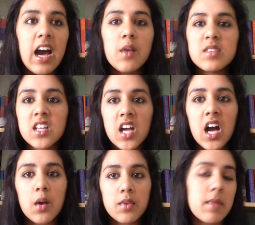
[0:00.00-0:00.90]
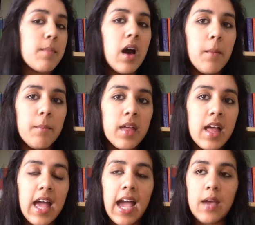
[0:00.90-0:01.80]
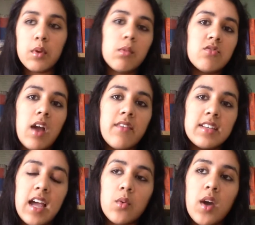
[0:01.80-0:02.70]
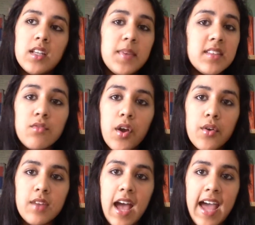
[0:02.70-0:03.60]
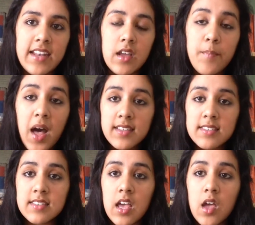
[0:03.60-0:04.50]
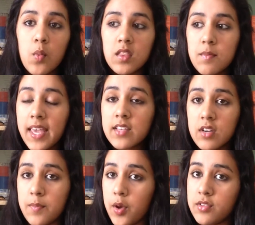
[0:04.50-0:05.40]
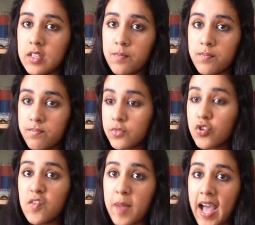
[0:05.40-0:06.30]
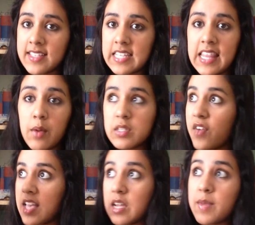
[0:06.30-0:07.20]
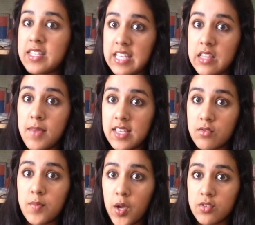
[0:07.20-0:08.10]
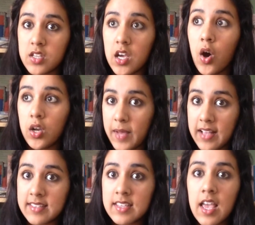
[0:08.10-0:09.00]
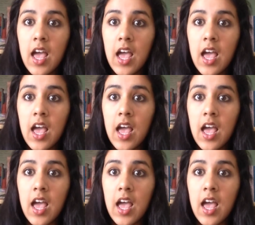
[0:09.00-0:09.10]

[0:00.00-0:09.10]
I was in the car with my mum, and we were driving down quite a busy road, and a bus with the Maze Runner poster drove past, and that was the first time I'd seen the Maze Runner poster on a bus.